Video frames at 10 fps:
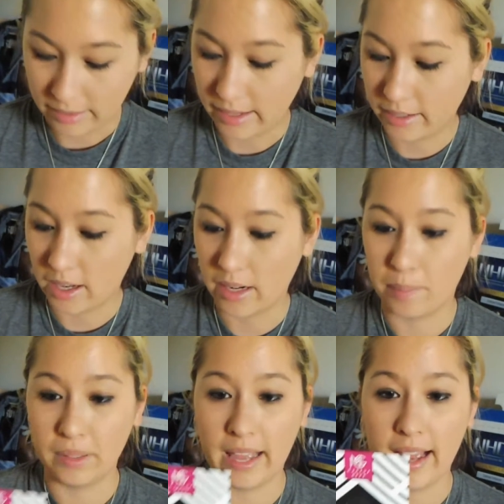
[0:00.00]
and then I
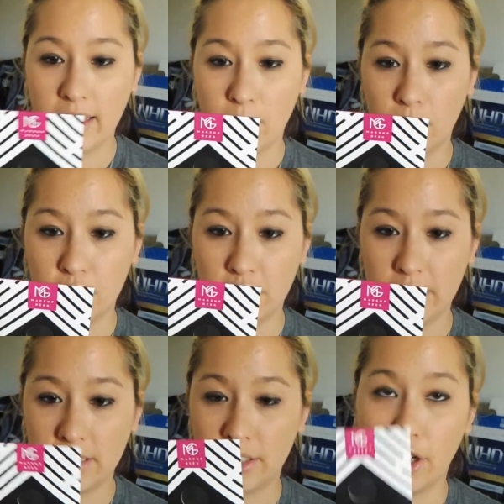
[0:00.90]
got a black, which
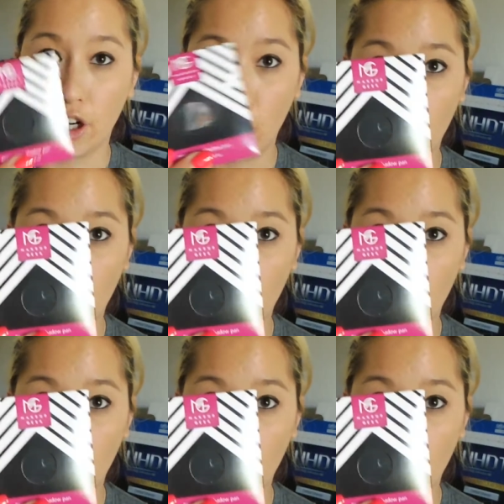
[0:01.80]
is their